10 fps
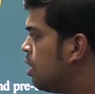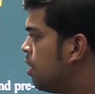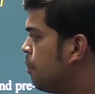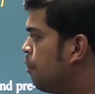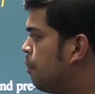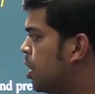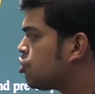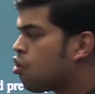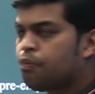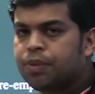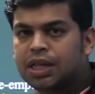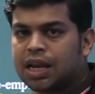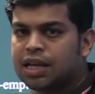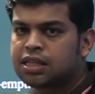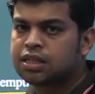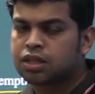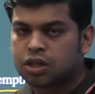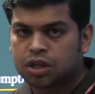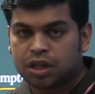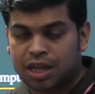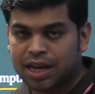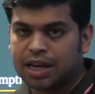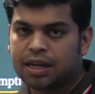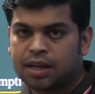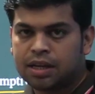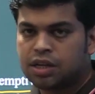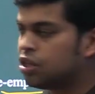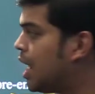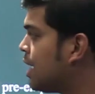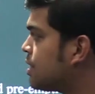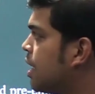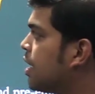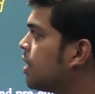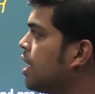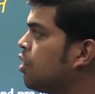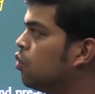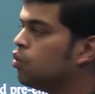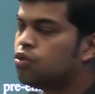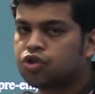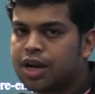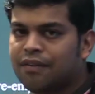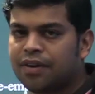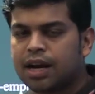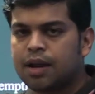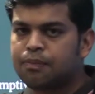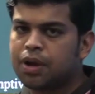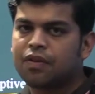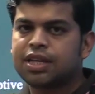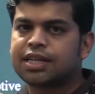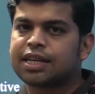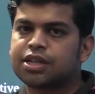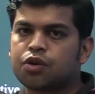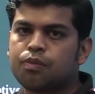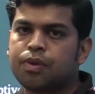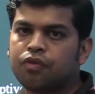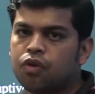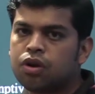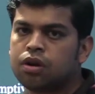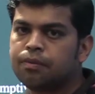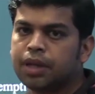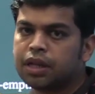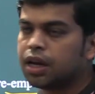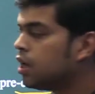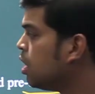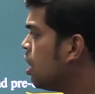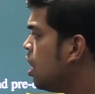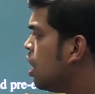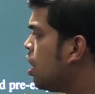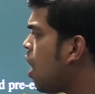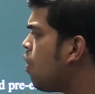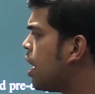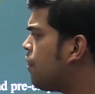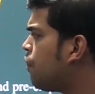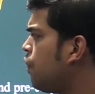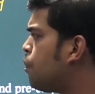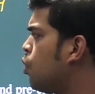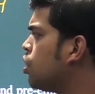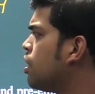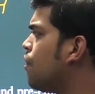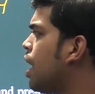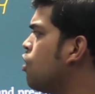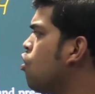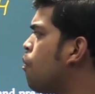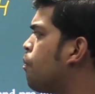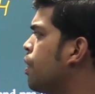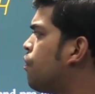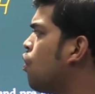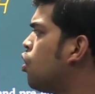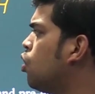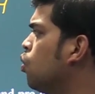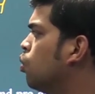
Burst of P3 is 3. That is greater than 2. So definitely P1 is executed before P3. Now if we put the value of P4 2,